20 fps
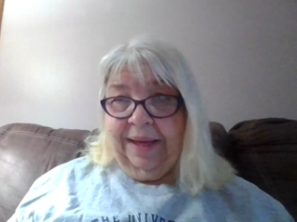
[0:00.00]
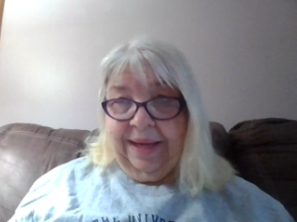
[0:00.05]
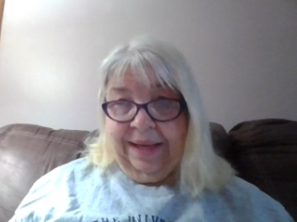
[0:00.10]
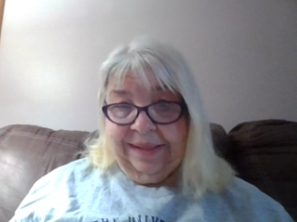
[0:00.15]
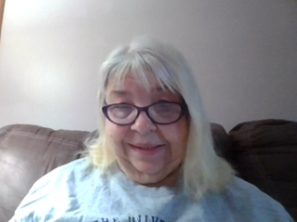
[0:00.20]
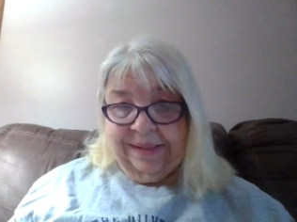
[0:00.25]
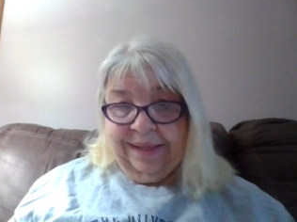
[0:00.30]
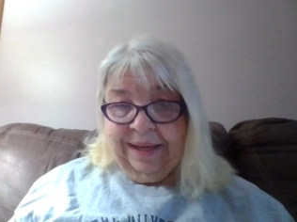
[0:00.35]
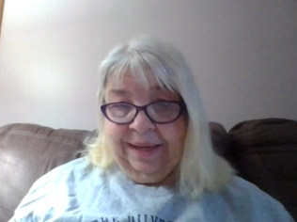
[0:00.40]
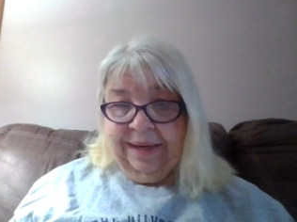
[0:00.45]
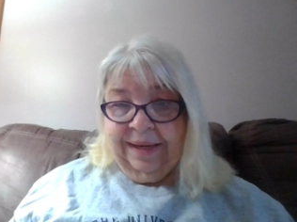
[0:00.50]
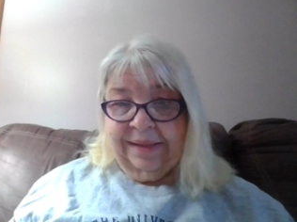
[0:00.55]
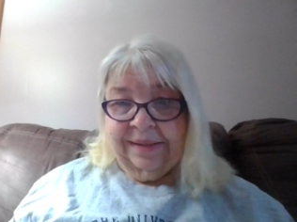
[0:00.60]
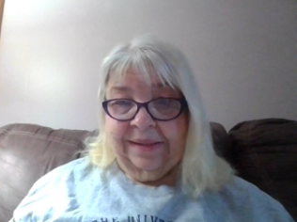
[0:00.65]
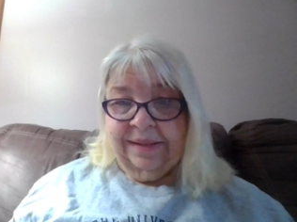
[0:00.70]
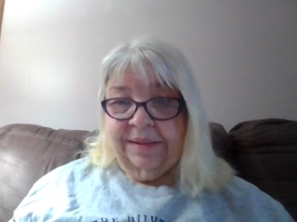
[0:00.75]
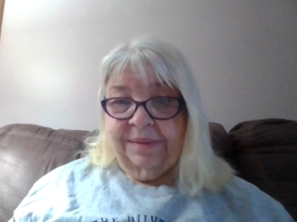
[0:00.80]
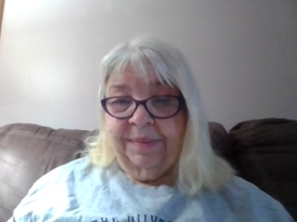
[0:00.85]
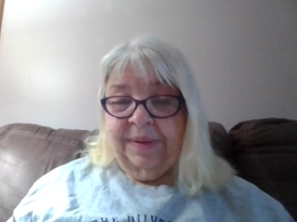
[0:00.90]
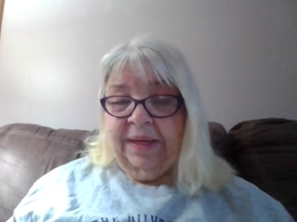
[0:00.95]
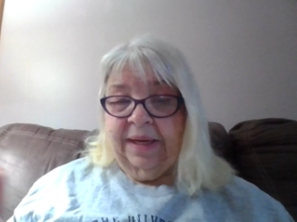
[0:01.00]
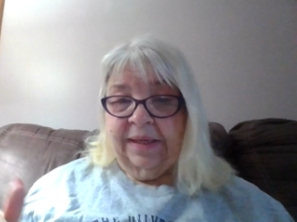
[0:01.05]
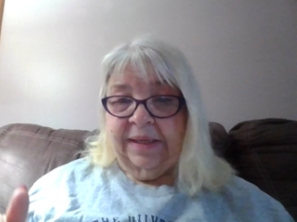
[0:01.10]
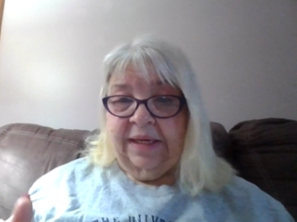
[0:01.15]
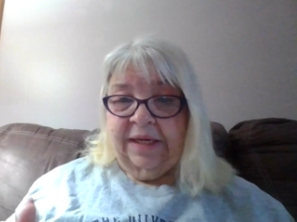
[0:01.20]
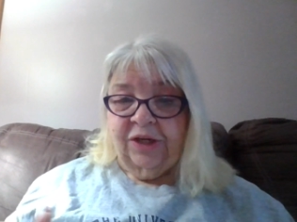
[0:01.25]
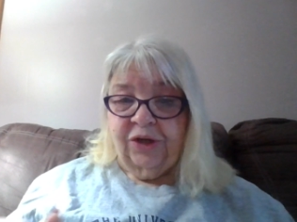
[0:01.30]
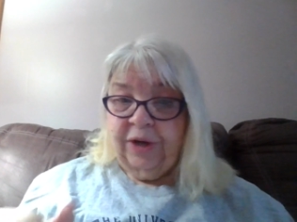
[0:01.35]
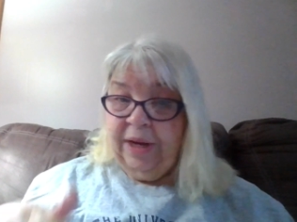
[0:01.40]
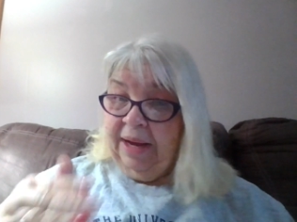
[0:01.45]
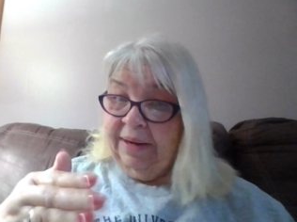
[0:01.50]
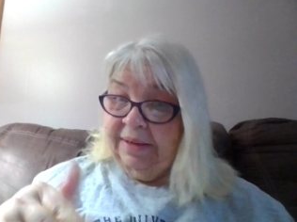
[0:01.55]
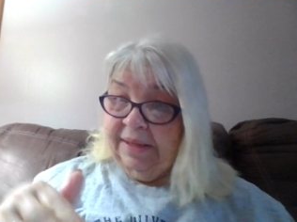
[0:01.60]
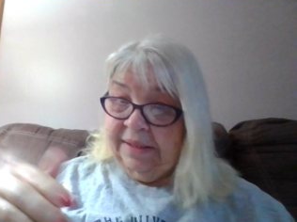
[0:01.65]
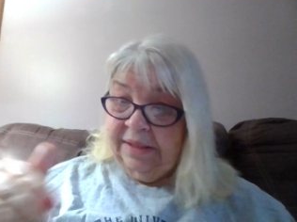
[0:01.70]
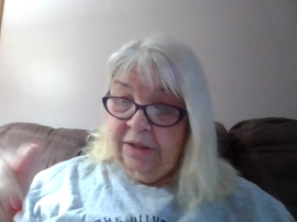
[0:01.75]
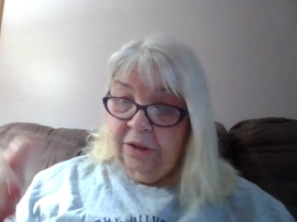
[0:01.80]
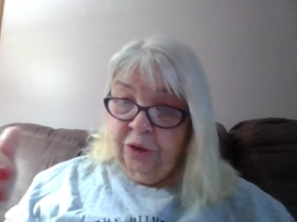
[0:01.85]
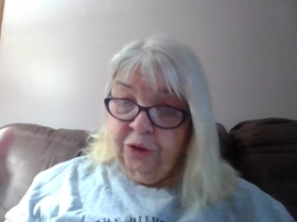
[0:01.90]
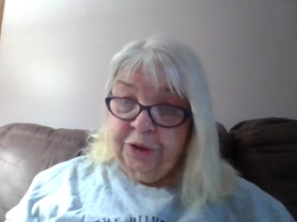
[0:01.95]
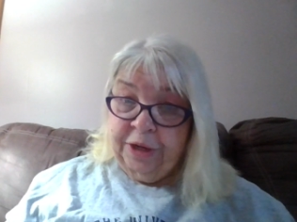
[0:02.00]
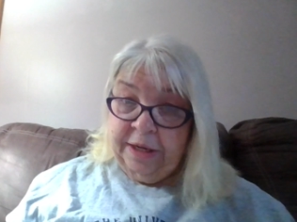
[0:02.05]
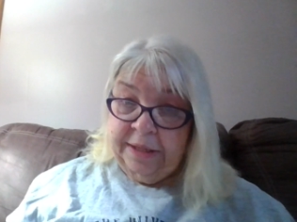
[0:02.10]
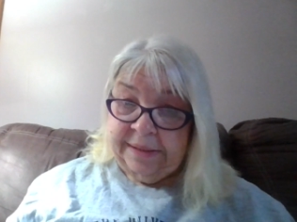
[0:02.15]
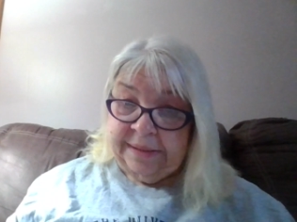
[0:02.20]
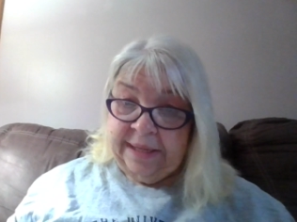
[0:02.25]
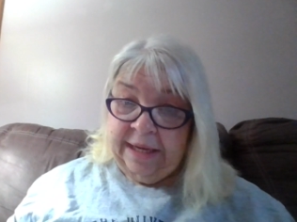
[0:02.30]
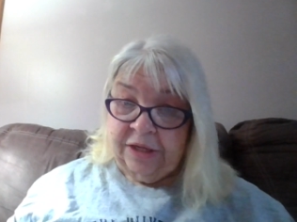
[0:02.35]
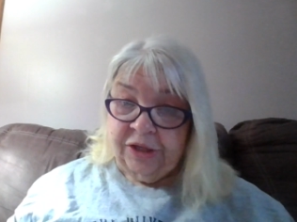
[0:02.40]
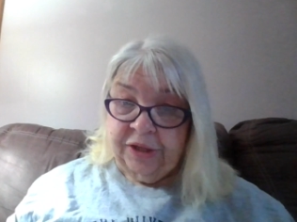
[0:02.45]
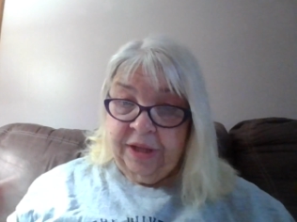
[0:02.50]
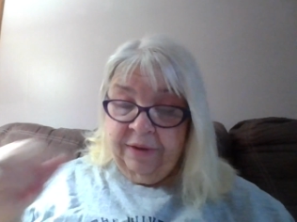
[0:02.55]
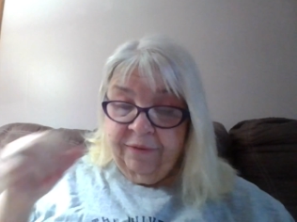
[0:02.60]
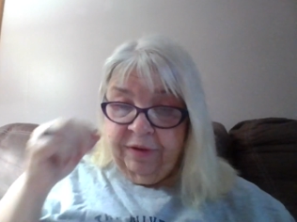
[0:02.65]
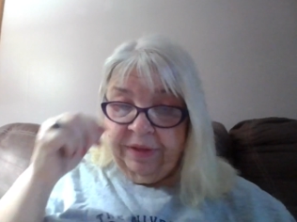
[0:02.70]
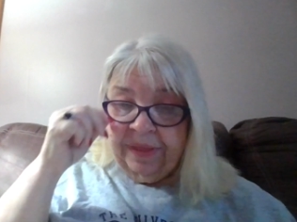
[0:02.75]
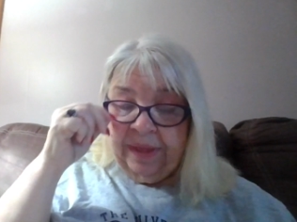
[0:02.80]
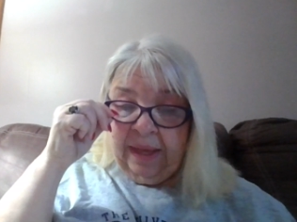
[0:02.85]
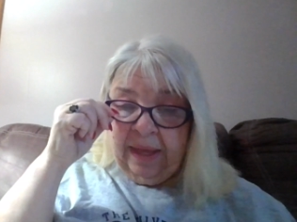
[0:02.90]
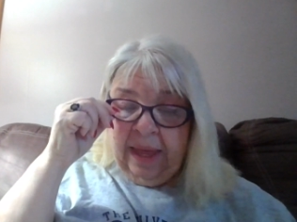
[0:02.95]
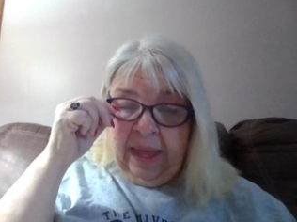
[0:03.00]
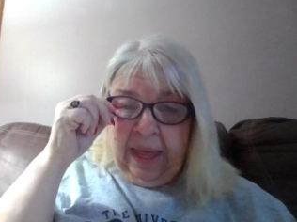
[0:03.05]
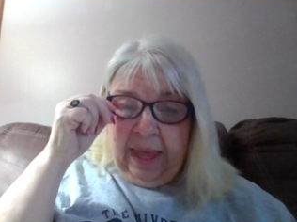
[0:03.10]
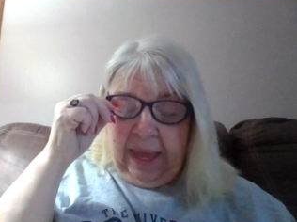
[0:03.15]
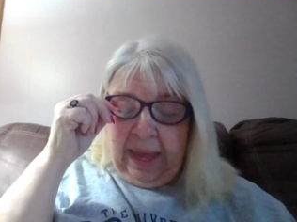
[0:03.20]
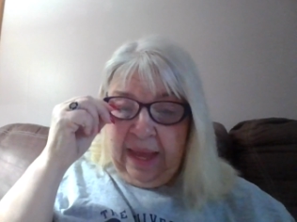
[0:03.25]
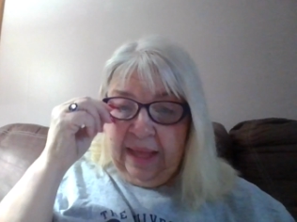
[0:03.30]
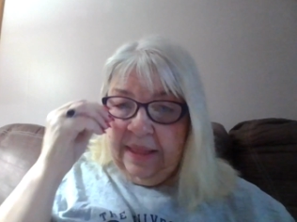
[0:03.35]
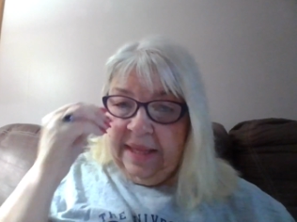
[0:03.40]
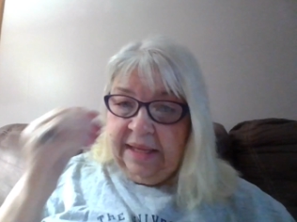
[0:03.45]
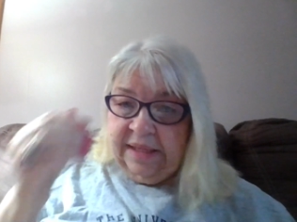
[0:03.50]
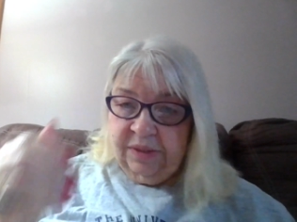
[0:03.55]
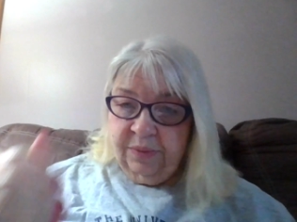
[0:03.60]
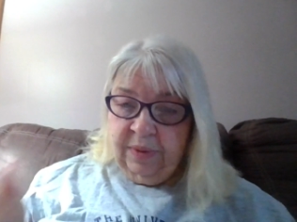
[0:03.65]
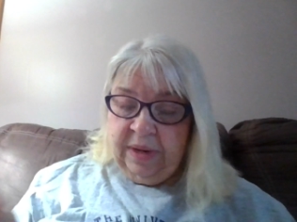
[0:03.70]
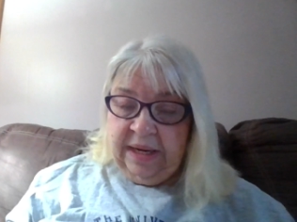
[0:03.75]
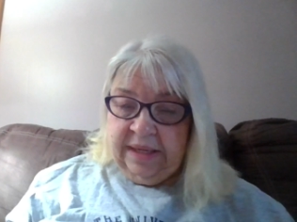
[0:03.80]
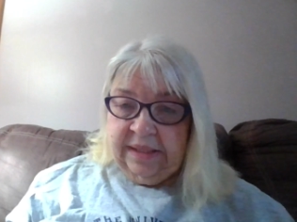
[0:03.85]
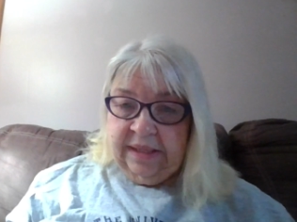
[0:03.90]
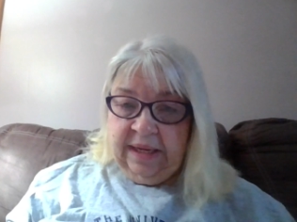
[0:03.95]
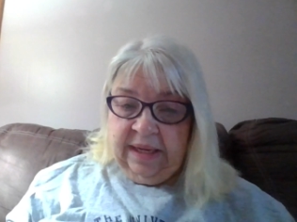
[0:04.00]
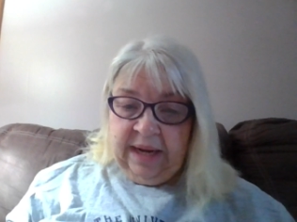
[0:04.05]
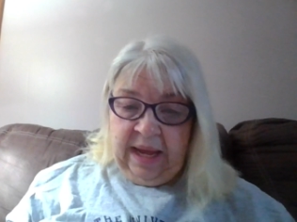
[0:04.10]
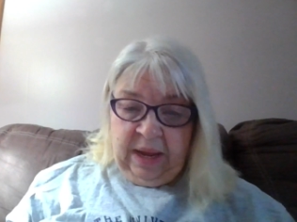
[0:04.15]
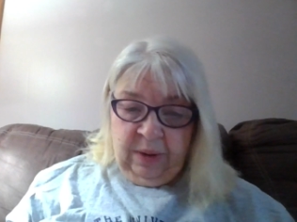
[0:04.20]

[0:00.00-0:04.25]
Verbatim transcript: like I said, since being a teacher, I had to learn how to schedule everything, and that's what I did.